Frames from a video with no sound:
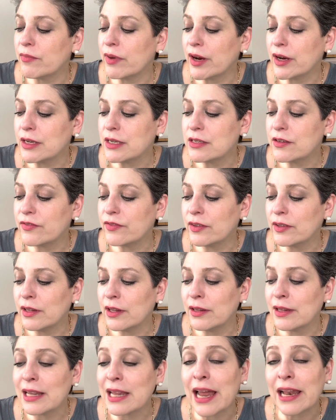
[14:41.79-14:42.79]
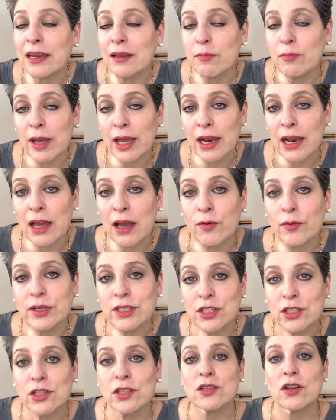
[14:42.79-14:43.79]
very different than La Livella,
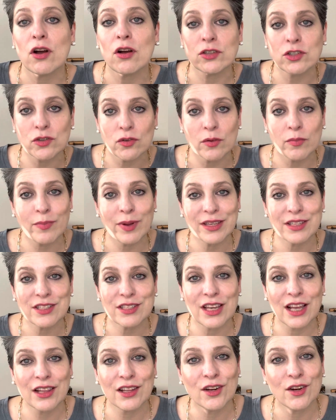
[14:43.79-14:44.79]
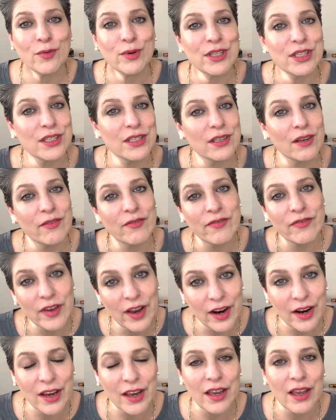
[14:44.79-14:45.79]
which is also a bestseller, which is a
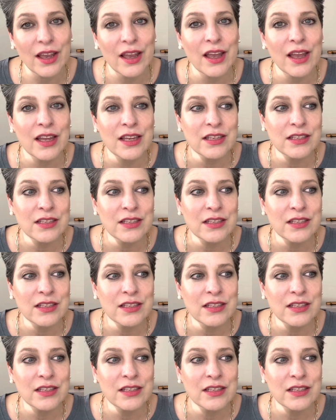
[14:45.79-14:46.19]
very